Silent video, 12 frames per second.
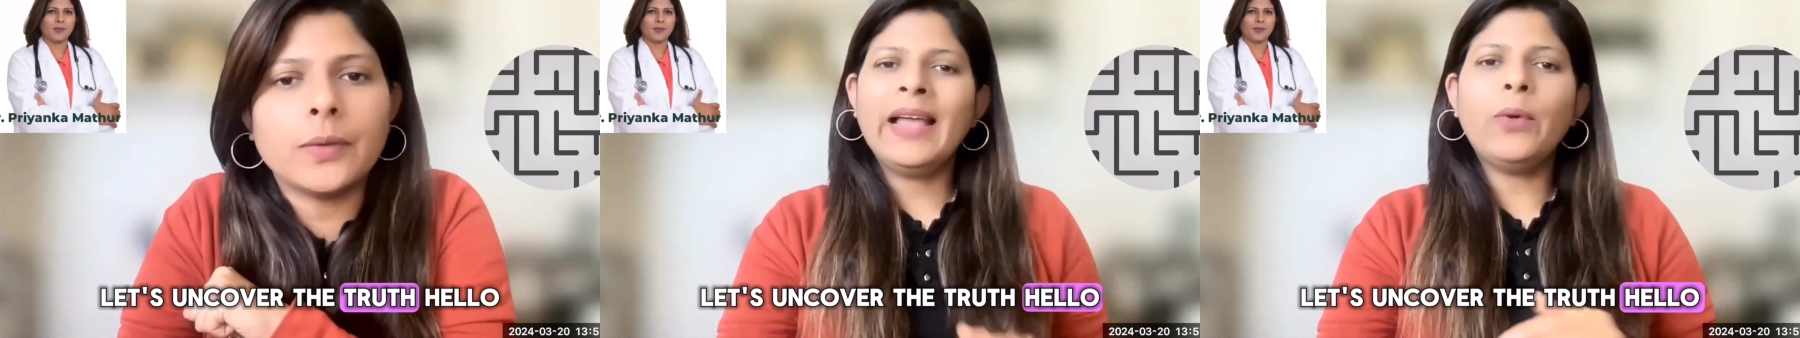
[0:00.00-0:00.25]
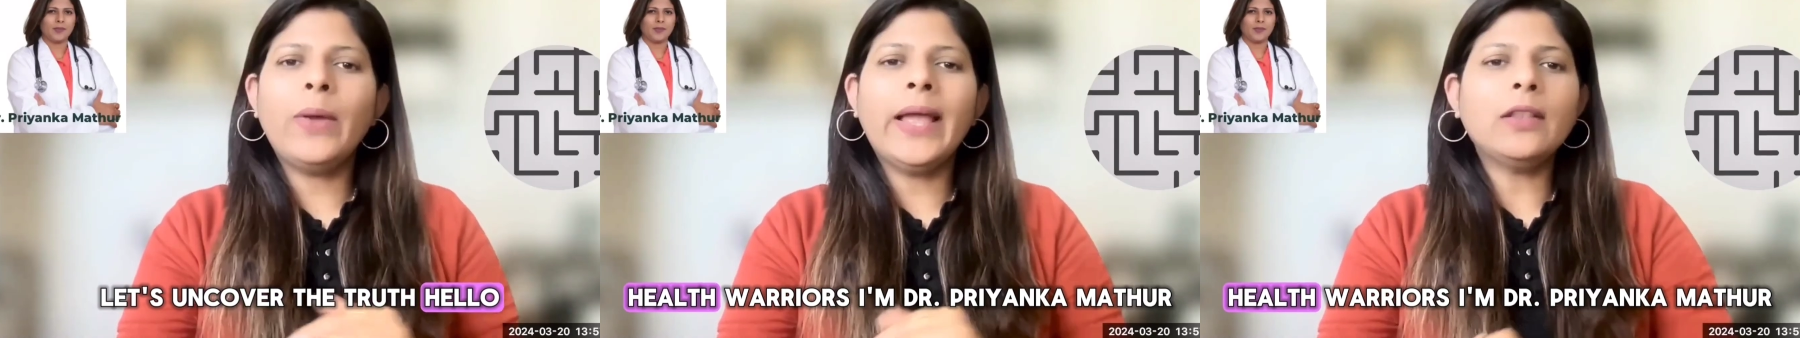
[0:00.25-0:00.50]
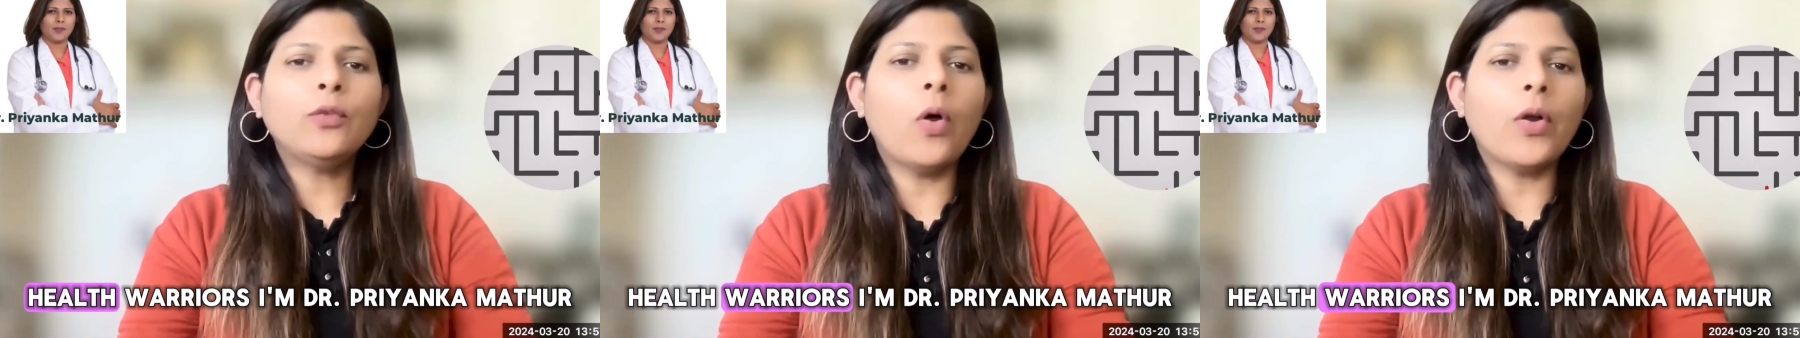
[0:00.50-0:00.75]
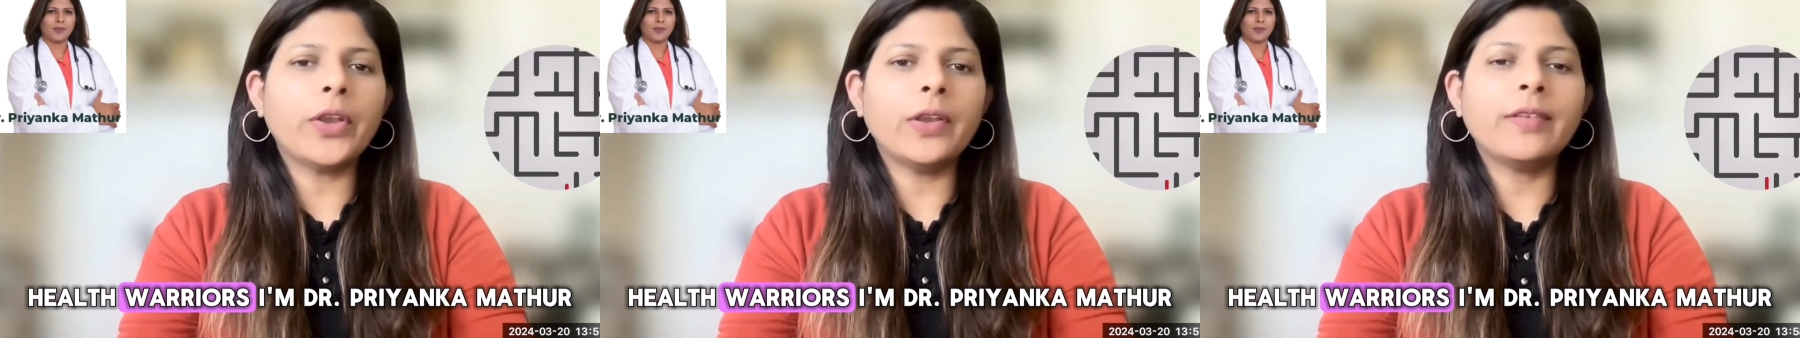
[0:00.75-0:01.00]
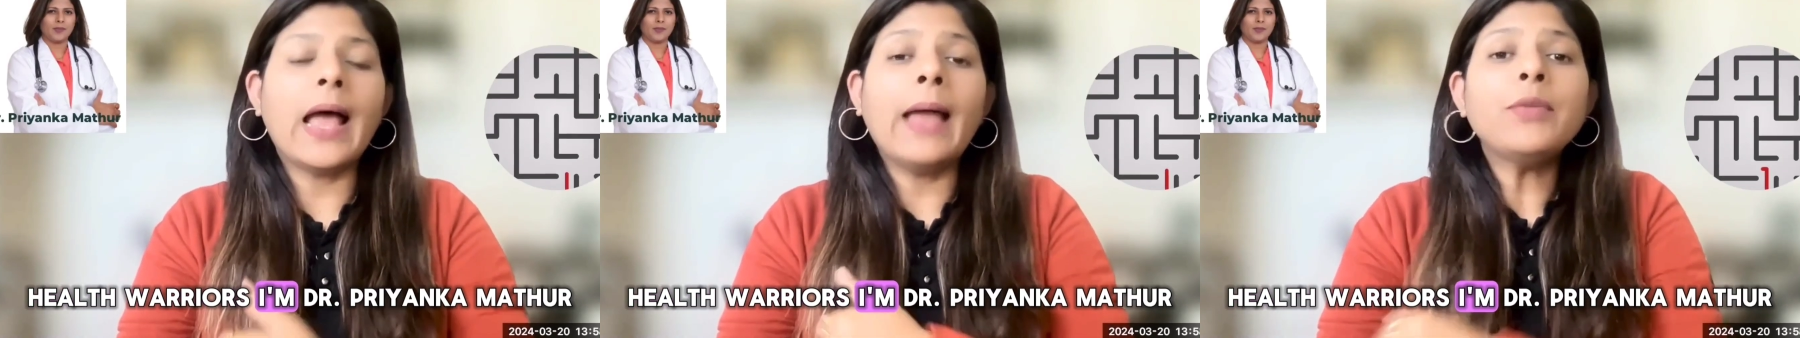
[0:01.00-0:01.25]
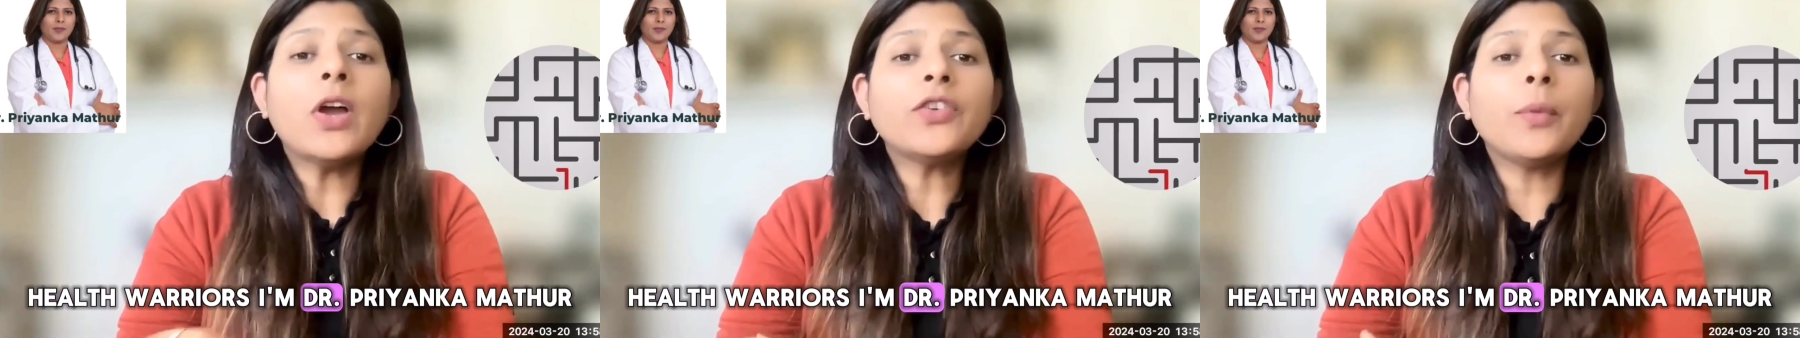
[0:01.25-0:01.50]
Hello, health warriors.
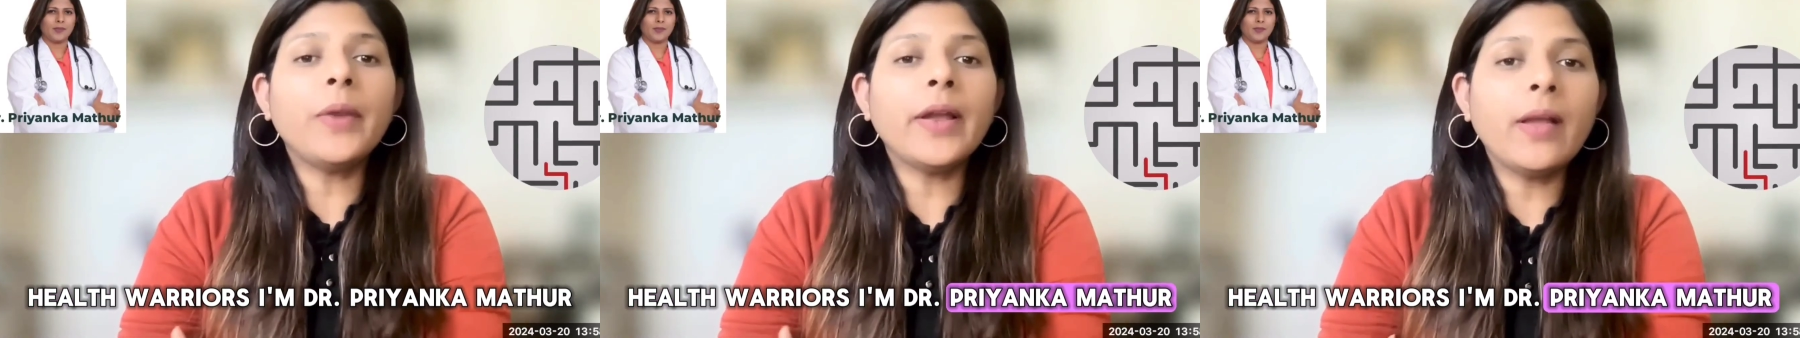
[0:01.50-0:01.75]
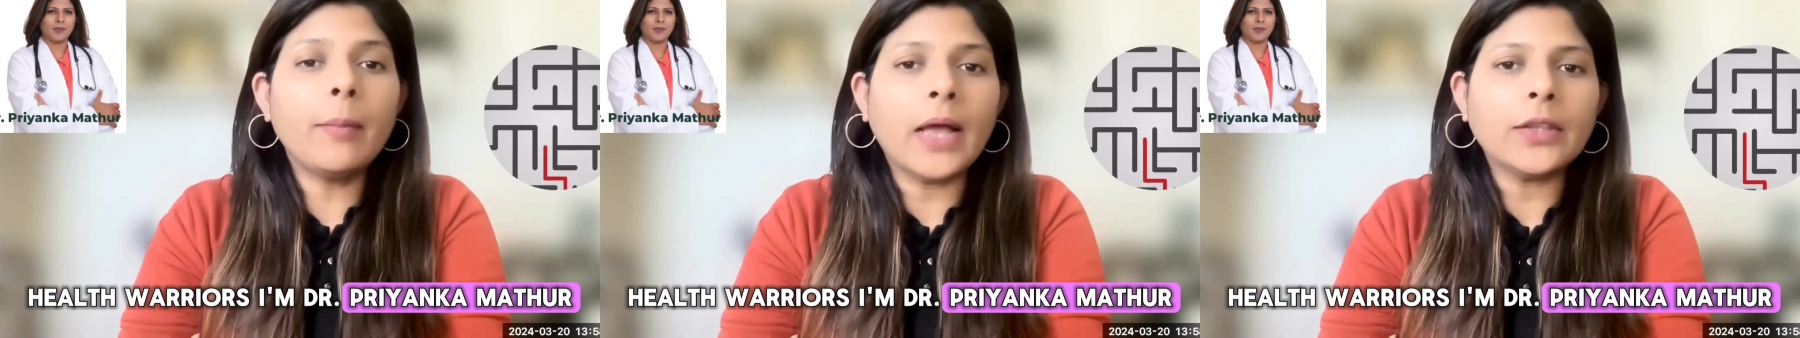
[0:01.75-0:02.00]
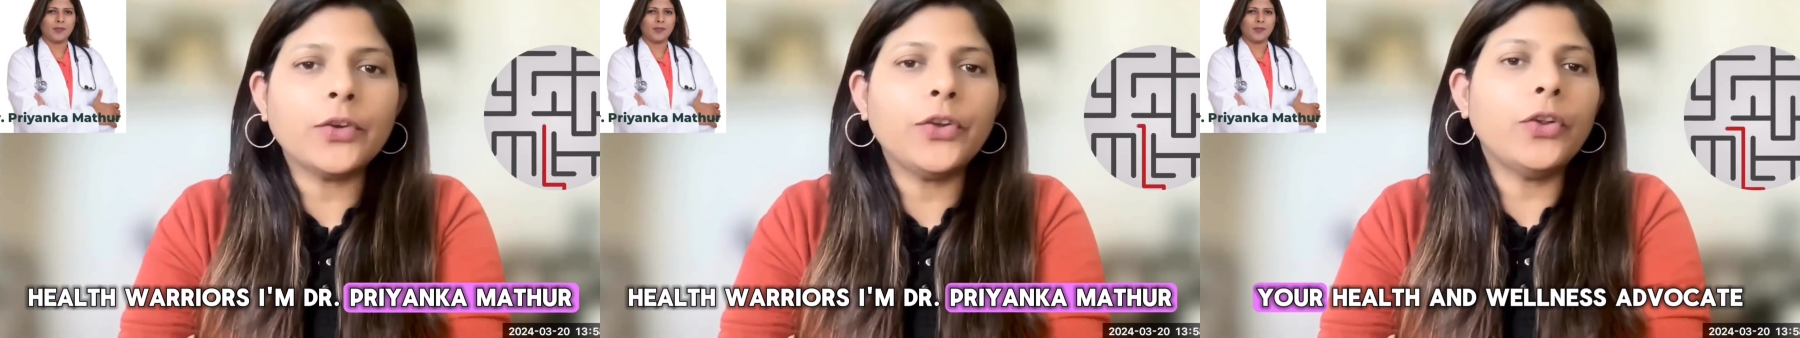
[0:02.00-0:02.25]
I'm Dr. Priyanka Mathur,